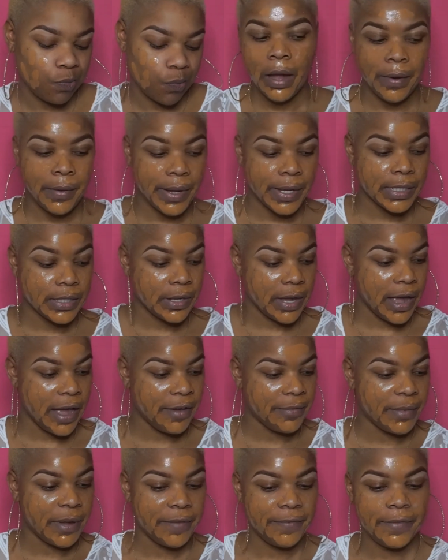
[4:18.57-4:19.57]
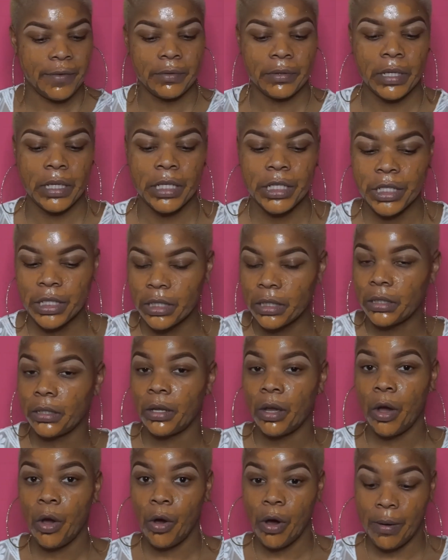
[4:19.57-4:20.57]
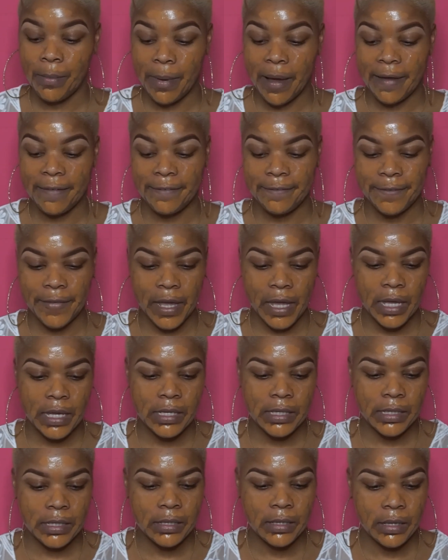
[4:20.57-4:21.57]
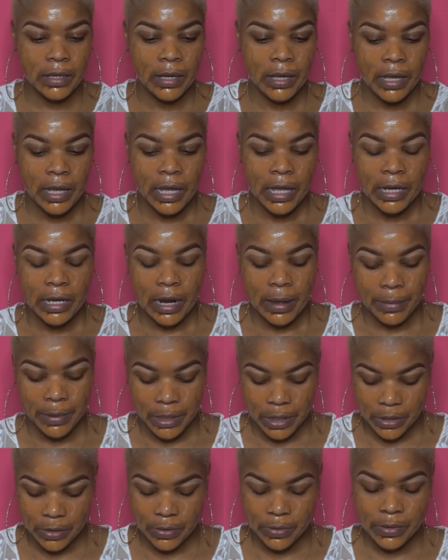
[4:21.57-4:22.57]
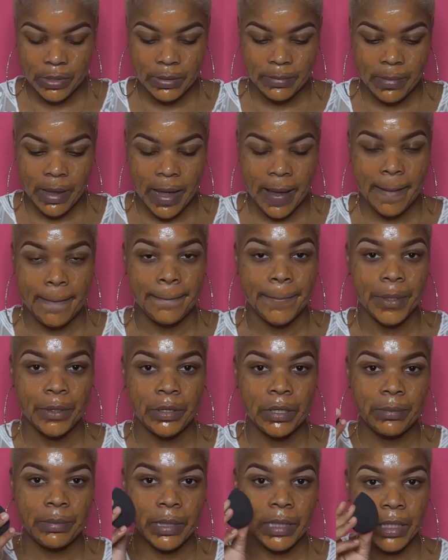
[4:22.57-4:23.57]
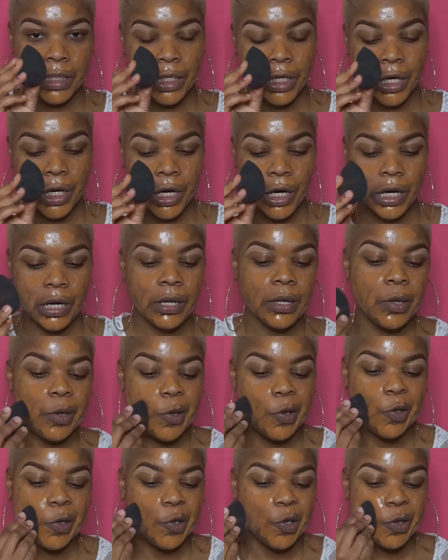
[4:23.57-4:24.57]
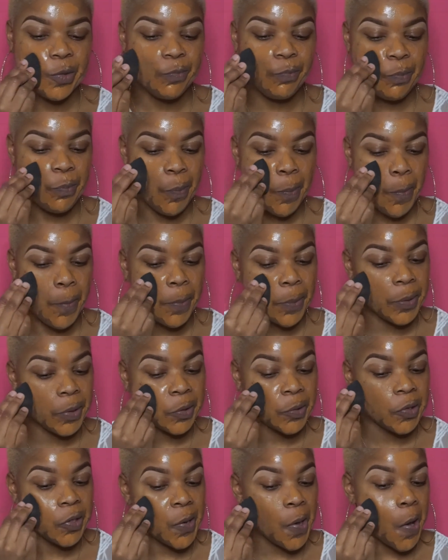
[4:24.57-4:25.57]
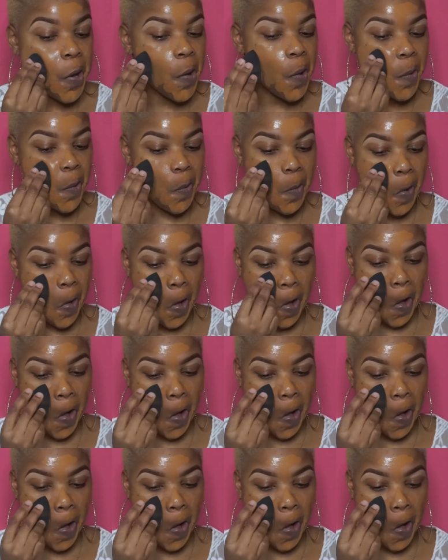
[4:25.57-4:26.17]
Alright, so I have my foundation on my face. Now I'm going to use my beauty blender and just blend it out.